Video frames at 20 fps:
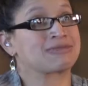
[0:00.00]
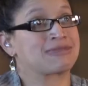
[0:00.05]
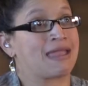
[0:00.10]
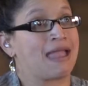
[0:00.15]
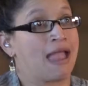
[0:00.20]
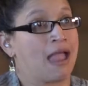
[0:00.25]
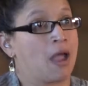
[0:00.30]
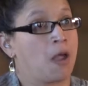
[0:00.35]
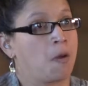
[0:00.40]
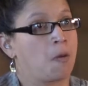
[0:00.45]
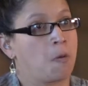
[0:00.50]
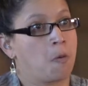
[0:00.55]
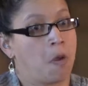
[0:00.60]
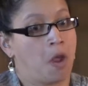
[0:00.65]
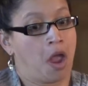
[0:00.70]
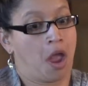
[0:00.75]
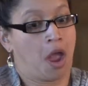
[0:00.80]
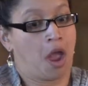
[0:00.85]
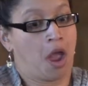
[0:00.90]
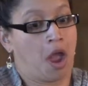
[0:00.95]
Certainly.
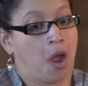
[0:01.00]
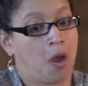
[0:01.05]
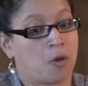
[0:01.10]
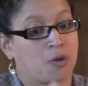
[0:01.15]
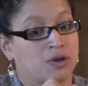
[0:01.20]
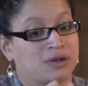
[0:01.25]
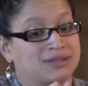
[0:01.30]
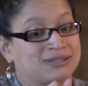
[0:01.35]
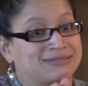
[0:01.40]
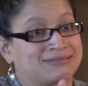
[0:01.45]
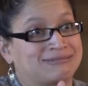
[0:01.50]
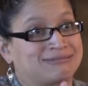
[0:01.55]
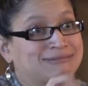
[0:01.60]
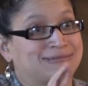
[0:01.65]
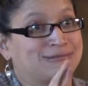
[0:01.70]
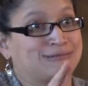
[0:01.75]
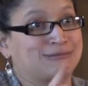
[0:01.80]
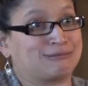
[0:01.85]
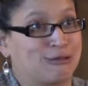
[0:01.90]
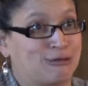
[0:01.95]

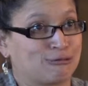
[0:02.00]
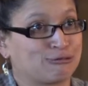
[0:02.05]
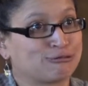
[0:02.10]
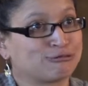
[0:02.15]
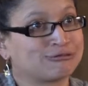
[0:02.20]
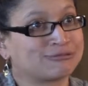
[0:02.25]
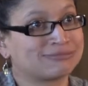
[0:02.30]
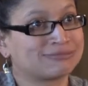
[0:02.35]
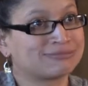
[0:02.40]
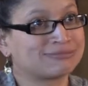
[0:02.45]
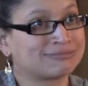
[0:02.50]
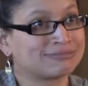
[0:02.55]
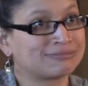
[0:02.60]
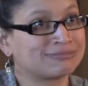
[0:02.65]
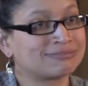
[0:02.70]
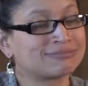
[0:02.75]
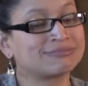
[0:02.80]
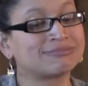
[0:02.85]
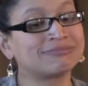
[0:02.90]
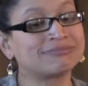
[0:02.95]
So currently within
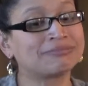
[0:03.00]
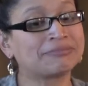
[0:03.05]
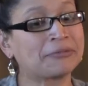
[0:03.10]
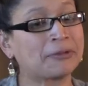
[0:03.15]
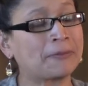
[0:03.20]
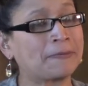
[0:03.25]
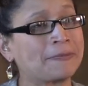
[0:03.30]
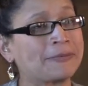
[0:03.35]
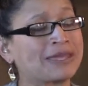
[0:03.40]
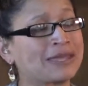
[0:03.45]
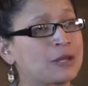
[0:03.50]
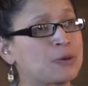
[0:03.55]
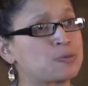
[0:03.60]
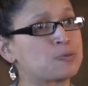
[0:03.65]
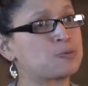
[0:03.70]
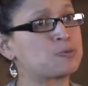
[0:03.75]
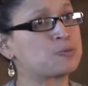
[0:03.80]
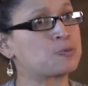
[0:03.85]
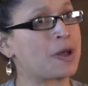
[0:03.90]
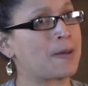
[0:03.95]
our SART
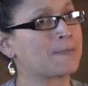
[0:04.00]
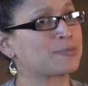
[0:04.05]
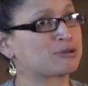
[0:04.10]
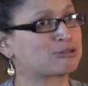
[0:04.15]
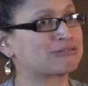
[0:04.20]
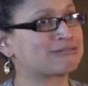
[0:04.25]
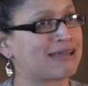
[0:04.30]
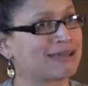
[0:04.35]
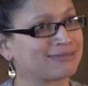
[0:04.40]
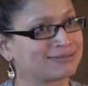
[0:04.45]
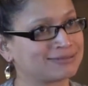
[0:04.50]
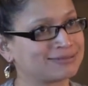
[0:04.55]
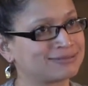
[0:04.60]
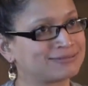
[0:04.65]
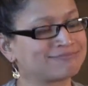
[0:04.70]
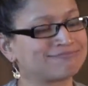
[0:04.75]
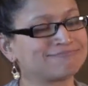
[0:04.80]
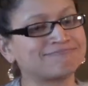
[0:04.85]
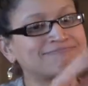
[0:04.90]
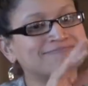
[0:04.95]
team,
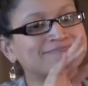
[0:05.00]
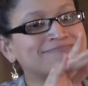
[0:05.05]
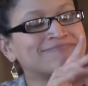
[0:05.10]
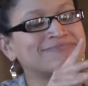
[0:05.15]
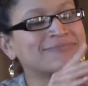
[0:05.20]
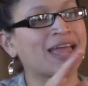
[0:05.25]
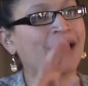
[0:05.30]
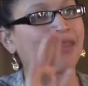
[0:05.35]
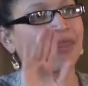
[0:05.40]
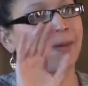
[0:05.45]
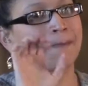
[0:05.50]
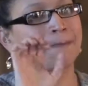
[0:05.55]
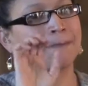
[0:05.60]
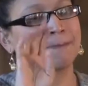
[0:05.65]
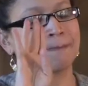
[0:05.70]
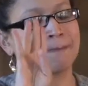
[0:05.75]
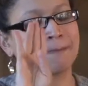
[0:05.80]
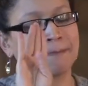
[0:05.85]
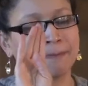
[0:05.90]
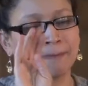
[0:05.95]
I
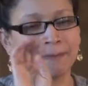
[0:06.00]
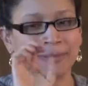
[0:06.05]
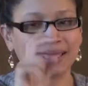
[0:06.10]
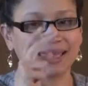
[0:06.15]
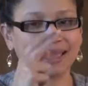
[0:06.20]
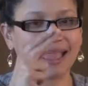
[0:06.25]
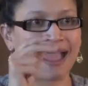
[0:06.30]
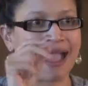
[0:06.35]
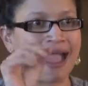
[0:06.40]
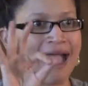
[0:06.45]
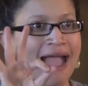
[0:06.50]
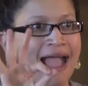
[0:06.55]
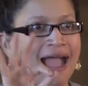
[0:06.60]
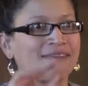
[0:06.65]
represent and